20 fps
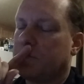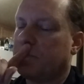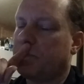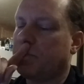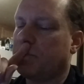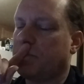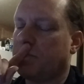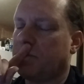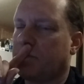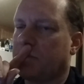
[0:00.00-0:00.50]

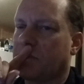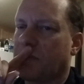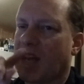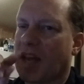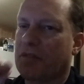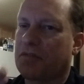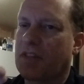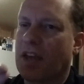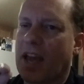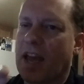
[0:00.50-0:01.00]

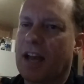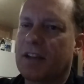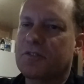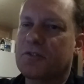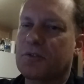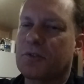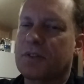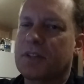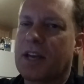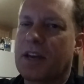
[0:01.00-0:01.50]
if they
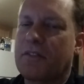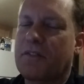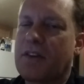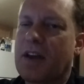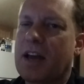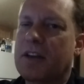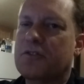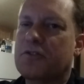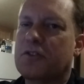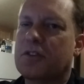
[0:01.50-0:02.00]
answer in that
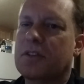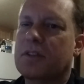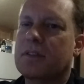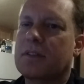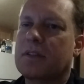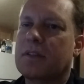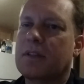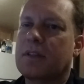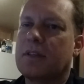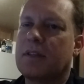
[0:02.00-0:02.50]

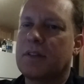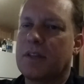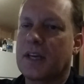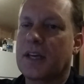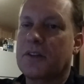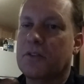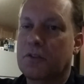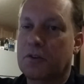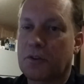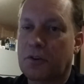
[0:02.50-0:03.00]
fashion,
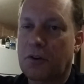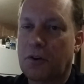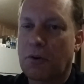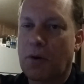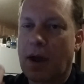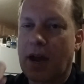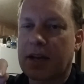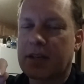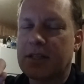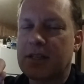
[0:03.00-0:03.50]
that they're
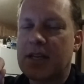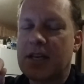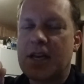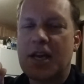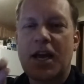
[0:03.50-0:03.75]
correct.